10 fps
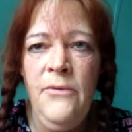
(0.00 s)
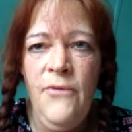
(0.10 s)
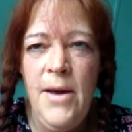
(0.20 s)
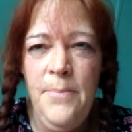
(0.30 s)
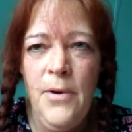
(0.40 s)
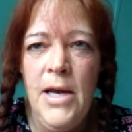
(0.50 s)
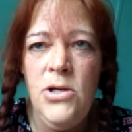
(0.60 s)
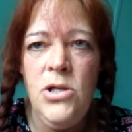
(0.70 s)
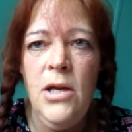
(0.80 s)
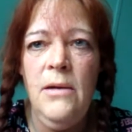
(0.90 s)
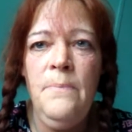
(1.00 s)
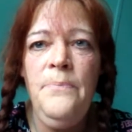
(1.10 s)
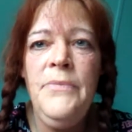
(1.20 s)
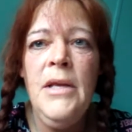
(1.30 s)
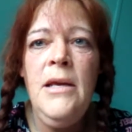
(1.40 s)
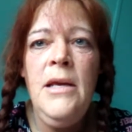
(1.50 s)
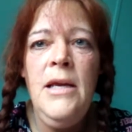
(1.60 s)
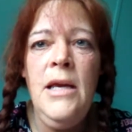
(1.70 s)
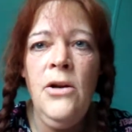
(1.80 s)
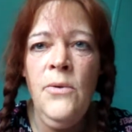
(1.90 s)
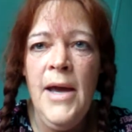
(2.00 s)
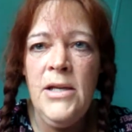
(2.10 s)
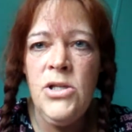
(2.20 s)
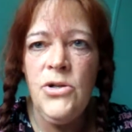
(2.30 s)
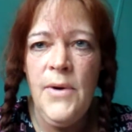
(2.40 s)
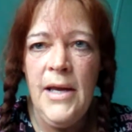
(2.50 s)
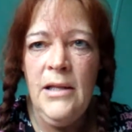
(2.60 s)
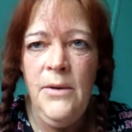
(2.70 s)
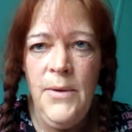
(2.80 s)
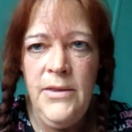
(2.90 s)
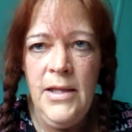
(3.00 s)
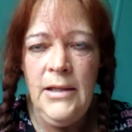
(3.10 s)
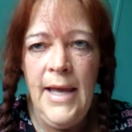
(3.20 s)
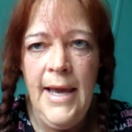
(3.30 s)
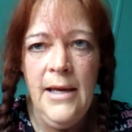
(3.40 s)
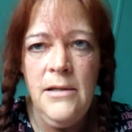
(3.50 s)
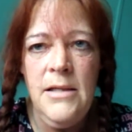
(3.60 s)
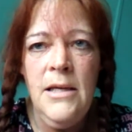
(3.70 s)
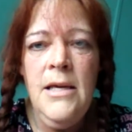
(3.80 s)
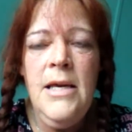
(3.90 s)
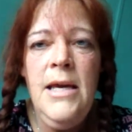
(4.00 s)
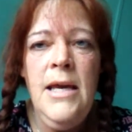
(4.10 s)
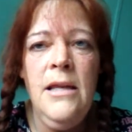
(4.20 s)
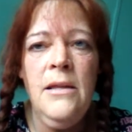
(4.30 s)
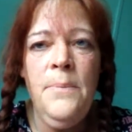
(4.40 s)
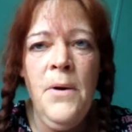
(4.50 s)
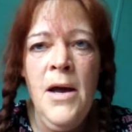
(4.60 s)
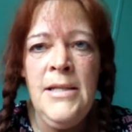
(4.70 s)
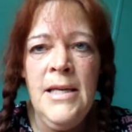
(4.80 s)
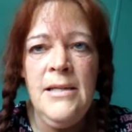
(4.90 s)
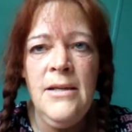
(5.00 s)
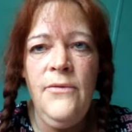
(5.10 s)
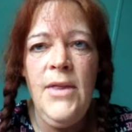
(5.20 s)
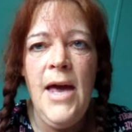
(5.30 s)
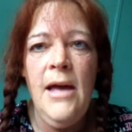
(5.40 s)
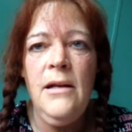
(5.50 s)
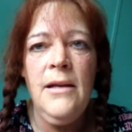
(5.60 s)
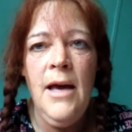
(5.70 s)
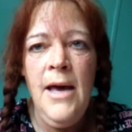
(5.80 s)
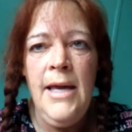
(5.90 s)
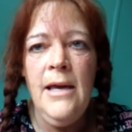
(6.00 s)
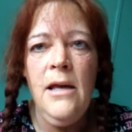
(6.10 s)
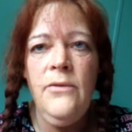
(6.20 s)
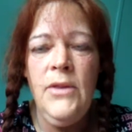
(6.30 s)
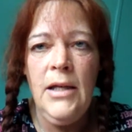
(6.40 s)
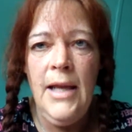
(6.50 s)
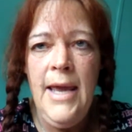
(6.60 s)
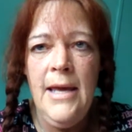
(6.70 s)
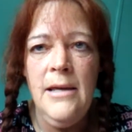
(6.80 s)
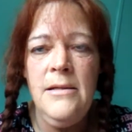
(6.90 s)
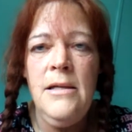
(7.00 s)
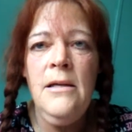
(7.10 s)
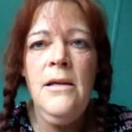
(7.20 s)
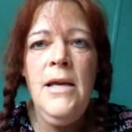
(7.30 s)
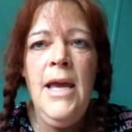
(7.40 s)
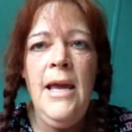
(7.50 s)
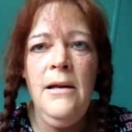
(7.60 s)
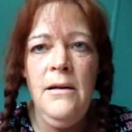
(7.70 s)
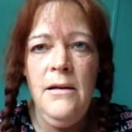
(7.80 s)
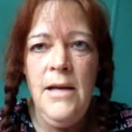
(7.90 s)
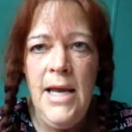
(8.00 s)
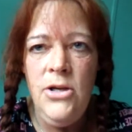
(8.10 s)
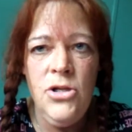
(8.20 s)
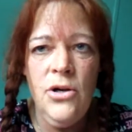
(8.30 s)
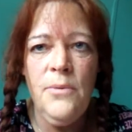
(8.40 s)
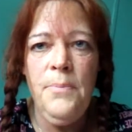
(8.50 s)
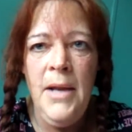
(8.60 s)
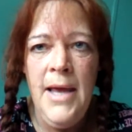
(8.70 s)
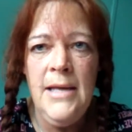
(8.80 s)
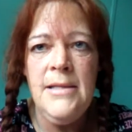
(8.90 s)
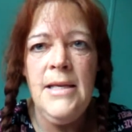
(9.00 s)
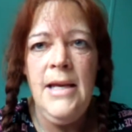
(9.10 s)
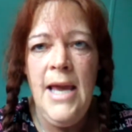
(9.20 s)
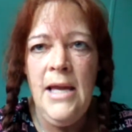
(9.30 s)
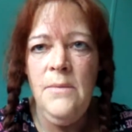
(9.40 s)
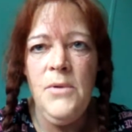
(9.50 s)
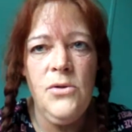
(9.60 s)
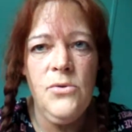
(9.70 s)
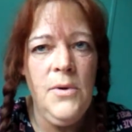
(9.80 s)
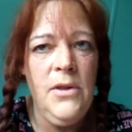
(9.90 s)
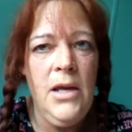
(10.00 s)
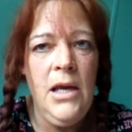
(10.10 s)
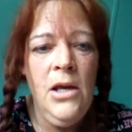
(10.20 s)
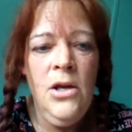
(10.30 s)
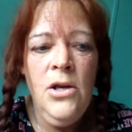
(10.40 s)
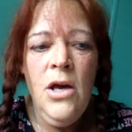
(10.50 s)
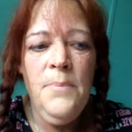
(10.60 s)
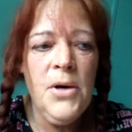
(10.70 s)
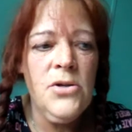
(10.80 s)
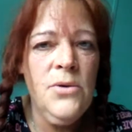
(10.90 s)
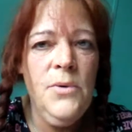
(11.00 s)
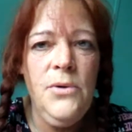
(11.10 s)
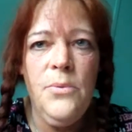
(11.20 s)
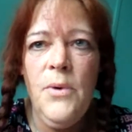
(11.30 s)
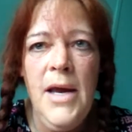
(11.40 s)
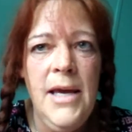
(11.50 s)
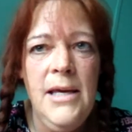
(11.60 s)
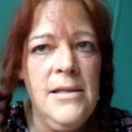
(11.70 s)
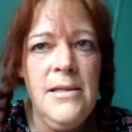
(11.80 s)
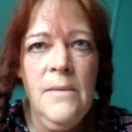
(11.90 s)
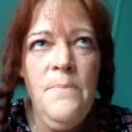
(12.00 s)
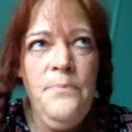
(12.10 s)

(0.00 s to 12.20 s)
vibration interacts directly with the land. In the process of that, Gaia, the land, and nature, plants and animals, whether a person would raise